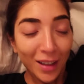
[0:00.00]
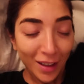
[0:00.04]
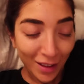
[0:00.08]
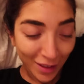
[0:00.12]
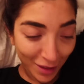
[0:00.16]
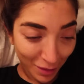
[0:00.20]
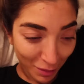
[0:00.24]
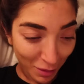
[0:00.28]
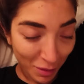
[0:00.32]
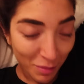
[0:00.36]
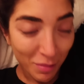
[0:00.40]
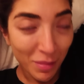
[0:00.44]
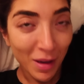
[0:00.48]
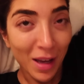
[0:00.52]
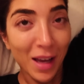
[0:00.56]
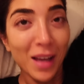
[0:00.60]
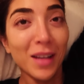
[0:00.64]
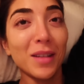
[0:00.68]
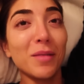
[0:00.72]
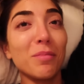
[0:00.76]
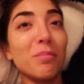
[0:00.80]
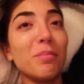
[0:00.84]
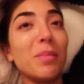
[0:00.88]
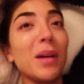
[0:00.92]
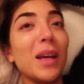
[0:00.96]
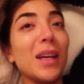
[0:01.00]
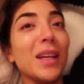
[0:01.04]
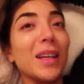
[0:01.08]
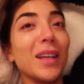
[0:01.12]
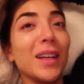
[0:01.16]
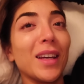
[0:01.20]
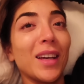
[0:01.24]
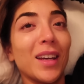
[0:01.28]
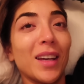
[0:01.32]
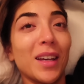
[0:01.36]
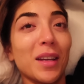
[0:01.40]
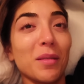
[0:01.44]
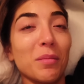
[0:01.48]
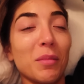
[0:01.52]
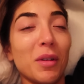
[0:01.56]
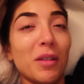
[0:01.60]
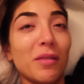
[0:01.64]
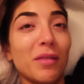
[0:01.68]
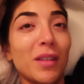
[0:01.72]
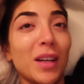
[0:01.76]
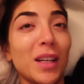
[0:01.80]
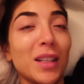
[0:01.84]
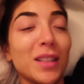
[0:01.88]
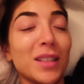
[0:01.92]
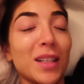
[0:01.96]
Guys, I'm in bed baking in my
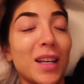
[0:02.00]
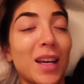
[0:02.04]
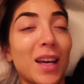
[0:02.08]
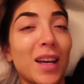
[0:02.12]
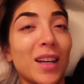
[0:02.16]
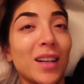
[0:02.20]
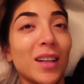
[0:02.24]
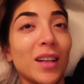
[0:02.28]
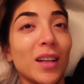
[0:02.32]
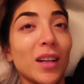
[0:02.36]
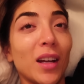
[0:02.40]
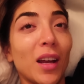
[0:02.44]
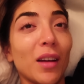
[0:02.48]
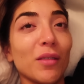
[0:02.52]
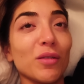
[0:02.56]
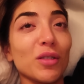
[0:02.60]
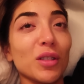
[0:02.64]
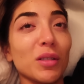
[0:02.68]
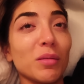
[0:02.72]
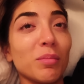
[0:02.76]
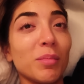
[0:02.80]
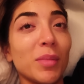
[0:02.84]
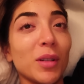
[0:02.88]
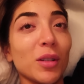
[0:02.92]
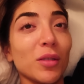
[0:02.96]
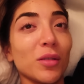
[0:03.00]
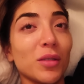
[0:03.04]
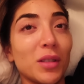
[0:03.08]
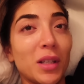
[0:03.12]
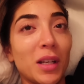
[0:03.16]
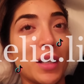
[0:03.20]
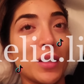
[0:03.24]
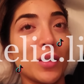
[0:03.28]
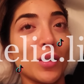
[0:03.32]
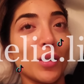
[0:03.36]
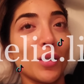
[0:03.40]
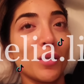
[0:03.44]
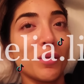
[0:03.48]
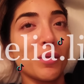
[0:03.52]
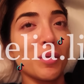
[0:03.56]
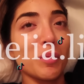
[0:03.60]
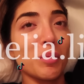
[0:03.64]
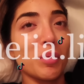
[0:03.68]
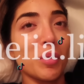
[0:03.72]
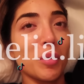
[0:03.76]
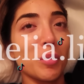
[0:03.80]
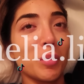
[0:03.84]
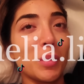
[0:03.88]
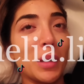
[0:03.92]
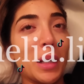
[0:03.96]
fake tan and I've just been on TikTok for
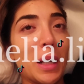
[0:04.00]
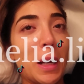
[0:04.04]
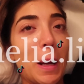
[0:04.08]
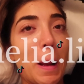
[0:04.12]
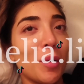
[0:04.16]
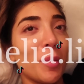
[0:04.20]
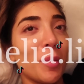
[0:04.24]
probably,